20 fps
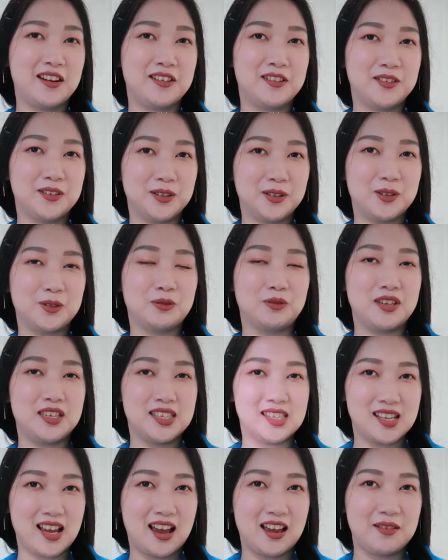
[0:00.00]
you know, to
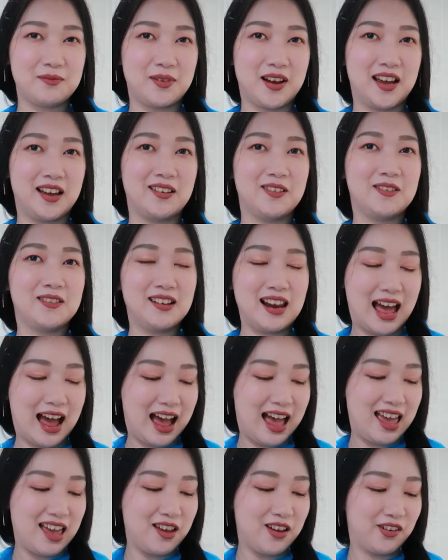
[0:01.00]
restart my whole
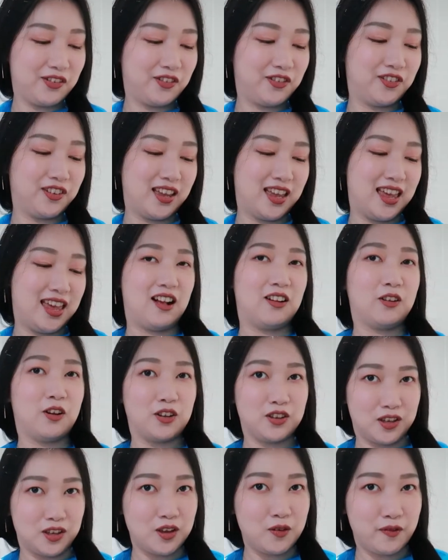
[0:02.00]
life. I'll
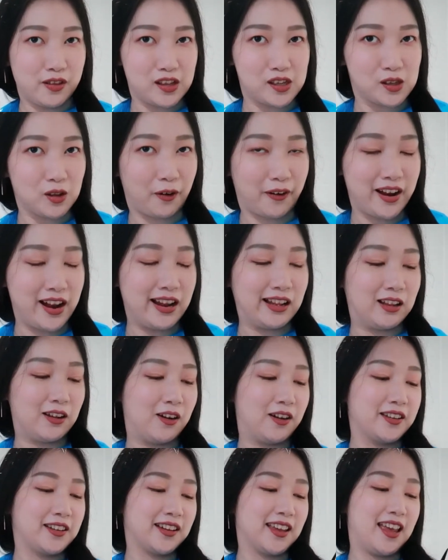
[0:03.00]
continue with the story later
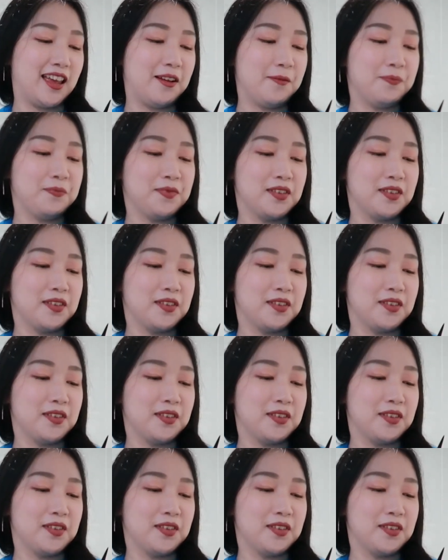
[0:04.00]
on, okay?